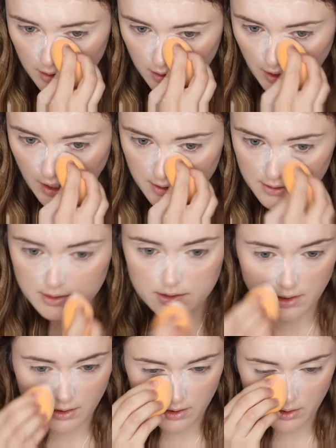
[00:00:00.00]
last
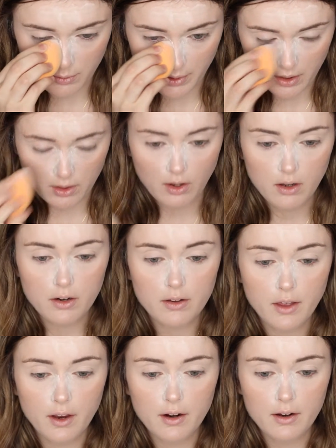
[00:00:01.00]
a little bit longer
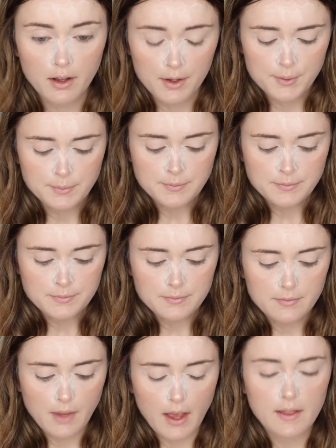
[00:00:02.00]
there.
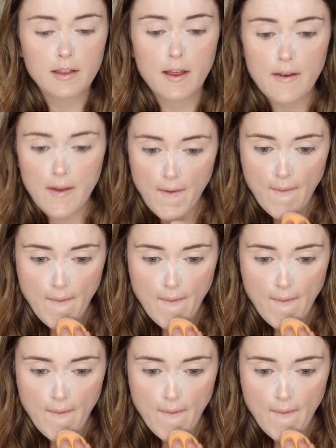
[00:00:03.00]
And then